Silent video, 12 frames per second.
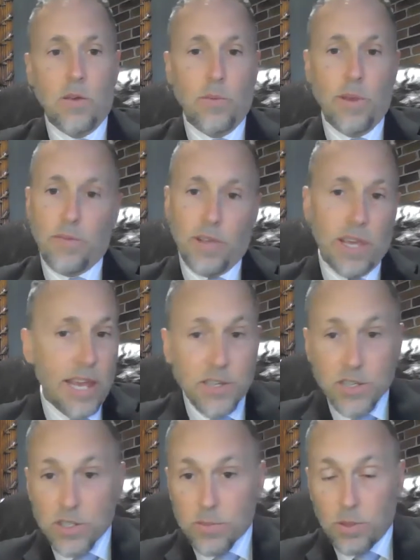We had
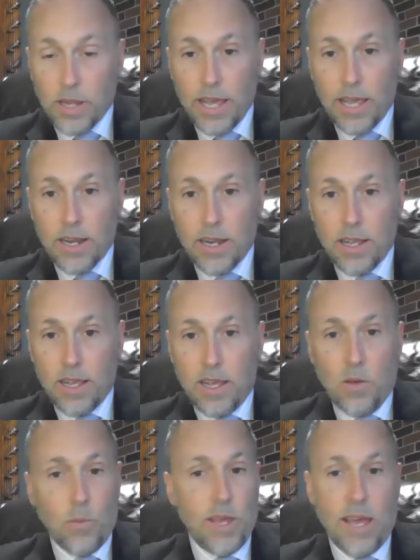vacations planned.
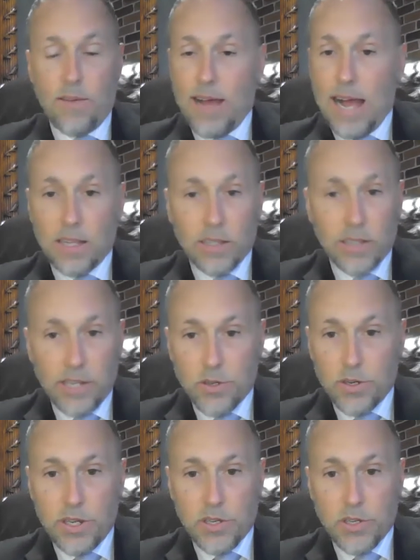We have holiday
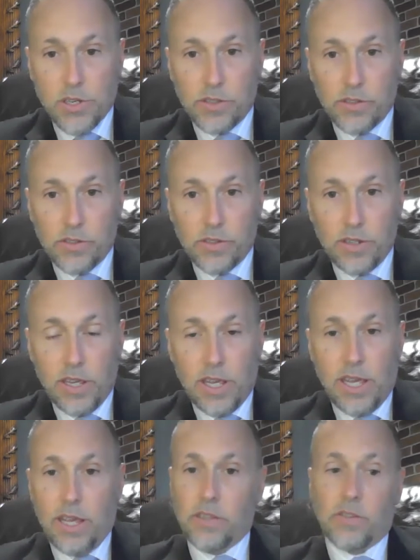traditions.
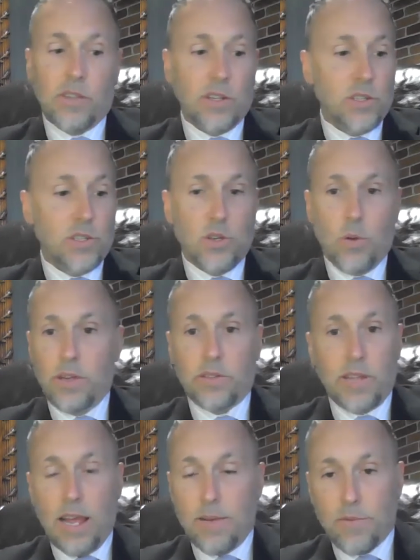It's such a joyous
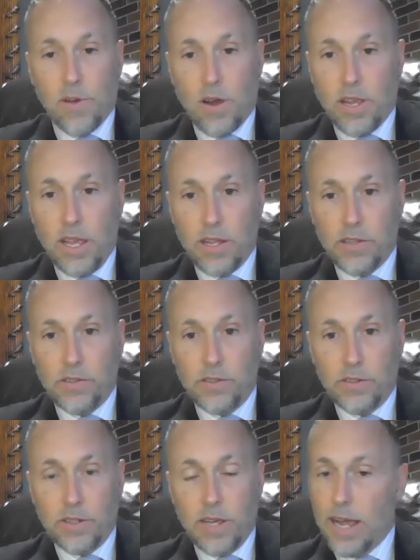time for our kids.
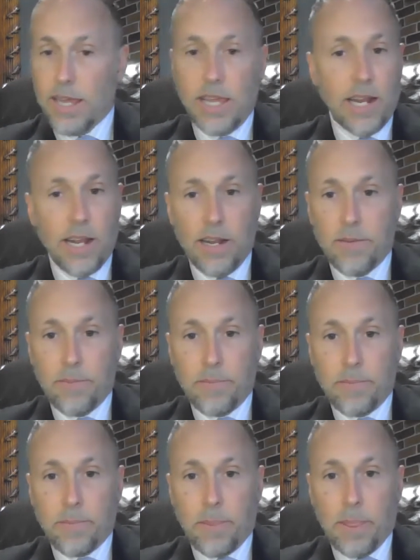I get it.
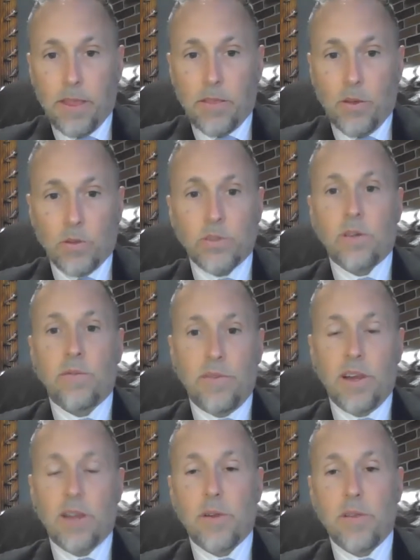Those are
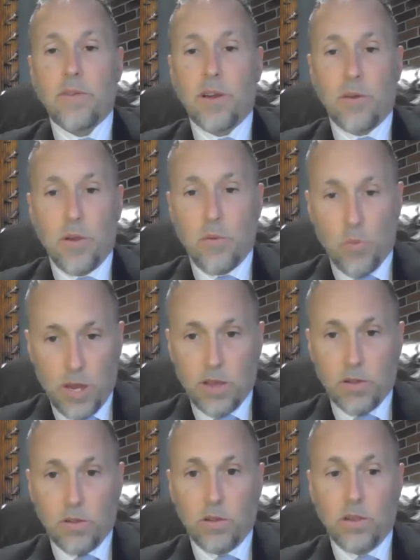very, very
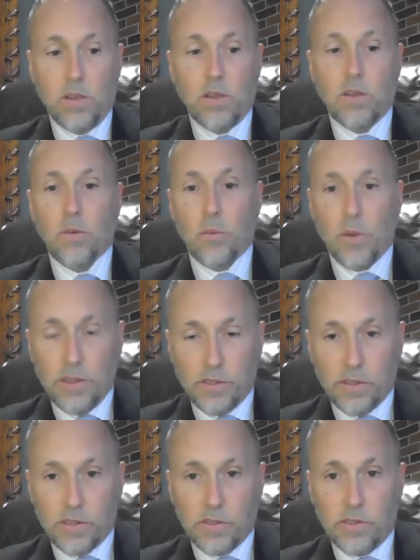real
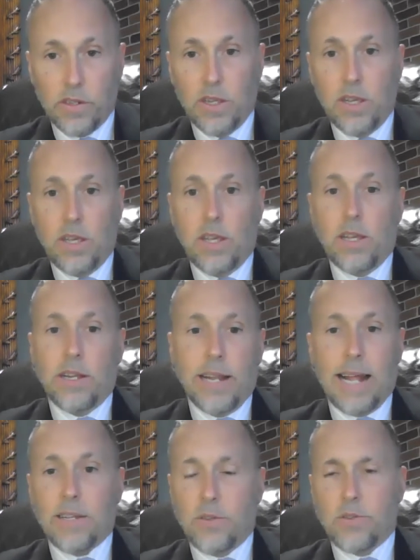reasons
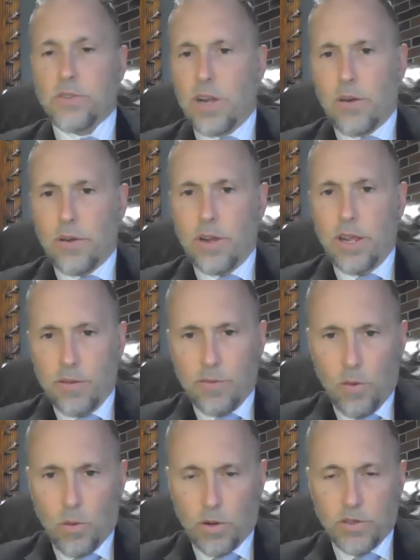not to start a
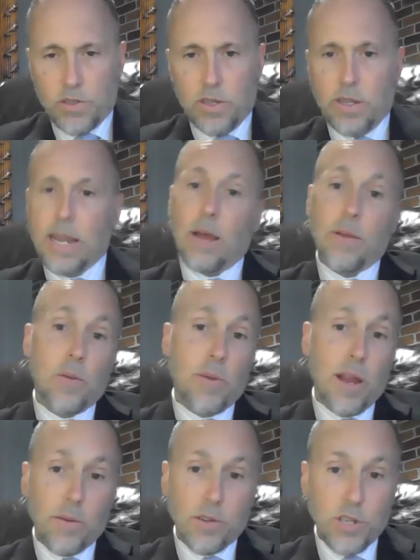divorce. Now, here we
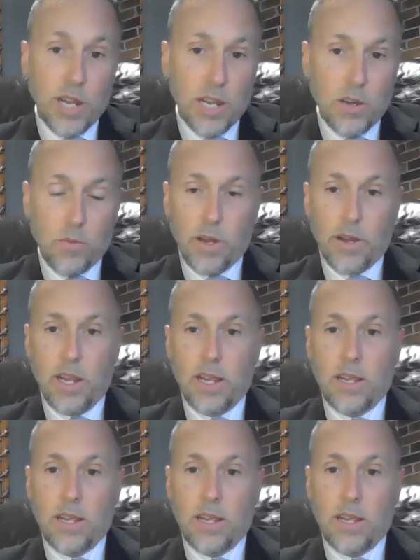are in January.